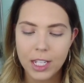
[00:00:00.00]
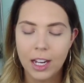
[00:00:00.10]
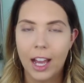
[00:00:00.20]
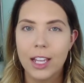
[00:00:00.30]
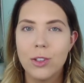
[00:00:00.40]

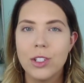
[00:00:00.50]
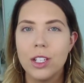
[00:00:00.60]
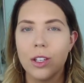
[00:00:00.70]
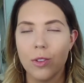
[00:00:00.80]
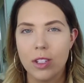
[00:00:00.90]
and I used
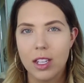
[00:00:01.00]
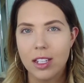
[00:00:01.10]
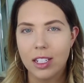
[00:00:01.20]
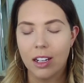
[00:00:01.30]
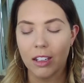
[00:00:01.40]
to use
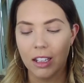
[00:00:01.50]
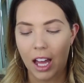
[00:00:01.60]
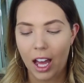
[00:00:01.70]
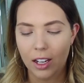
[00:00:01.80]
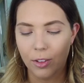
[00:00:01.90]
this in a
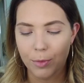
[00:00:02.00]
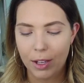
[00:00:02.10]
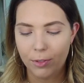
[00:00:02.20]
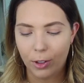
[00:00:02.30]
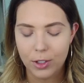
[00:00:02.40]
lot of
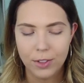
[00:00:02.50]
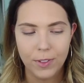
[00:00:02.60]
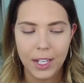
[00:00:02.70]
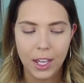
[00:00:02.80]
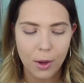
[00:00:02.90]
my first
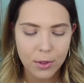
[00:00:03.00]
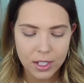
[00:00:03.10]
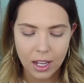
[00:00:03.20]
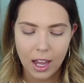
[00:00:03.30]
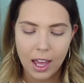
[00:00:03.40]

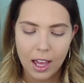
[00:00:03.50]
videos.